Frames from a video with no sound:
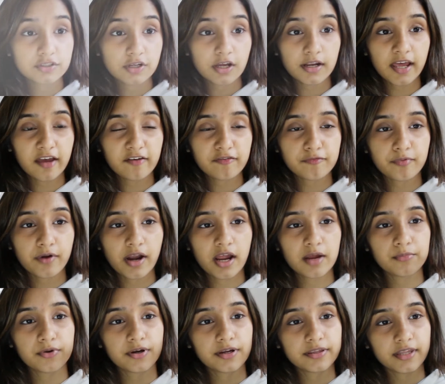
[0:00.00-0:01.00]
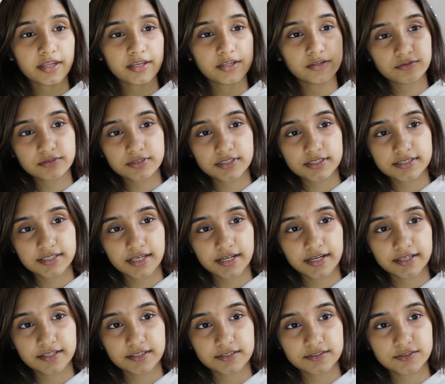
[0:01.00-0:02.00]
not have primer, then use a
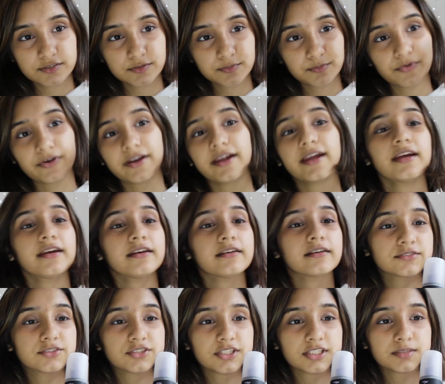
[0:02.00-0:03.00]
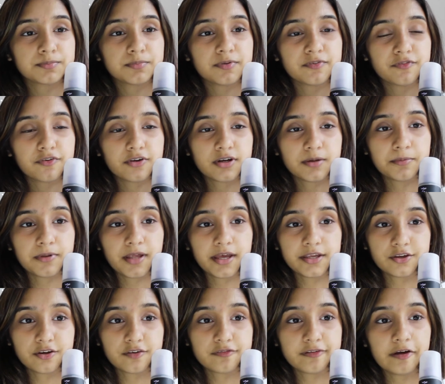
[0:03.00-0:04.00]
setting spray just before
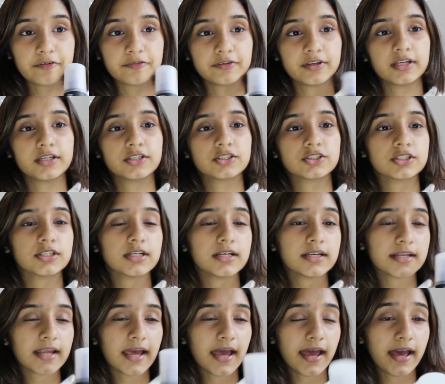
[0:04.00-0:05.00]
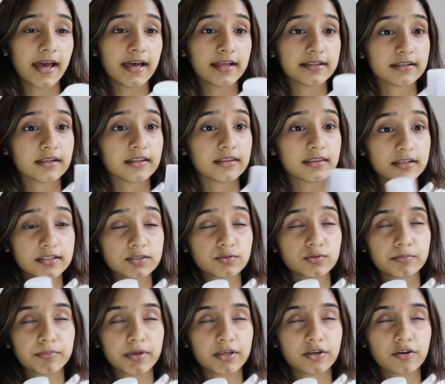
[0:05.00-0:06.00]
applying your foundation, and this
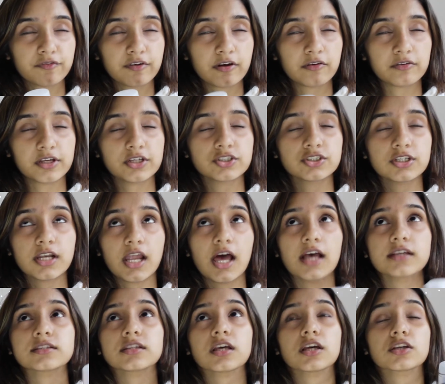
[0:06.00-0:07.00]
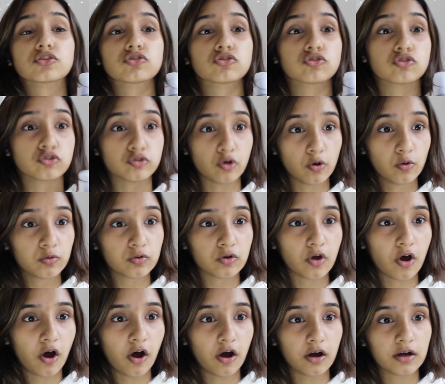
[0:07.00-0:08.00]
will make your foundation last so
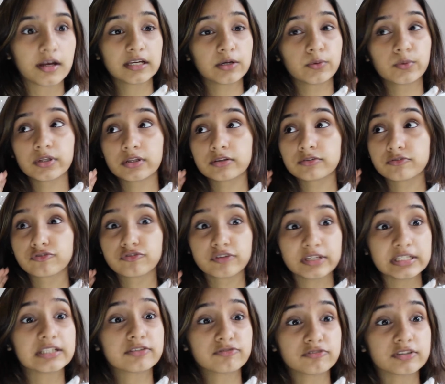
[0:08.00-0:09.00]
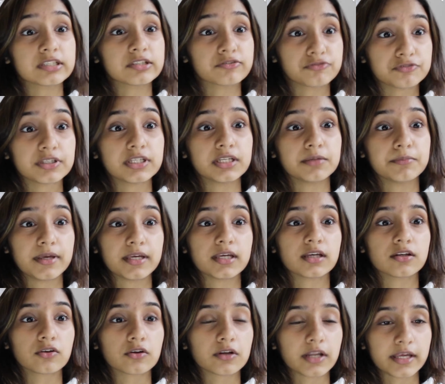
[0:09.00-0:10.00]
long. It will really make
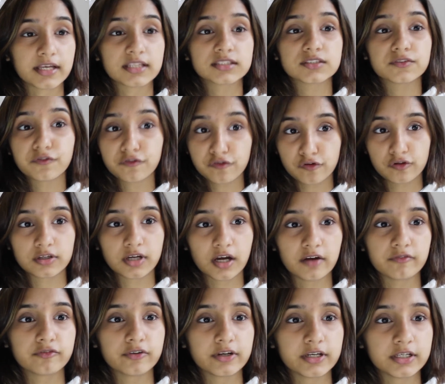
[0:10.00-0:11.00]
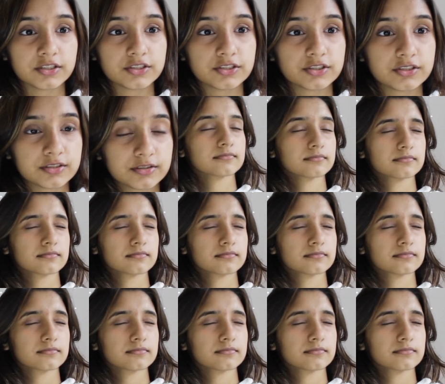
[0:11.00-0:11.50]
it look like it's full coverage.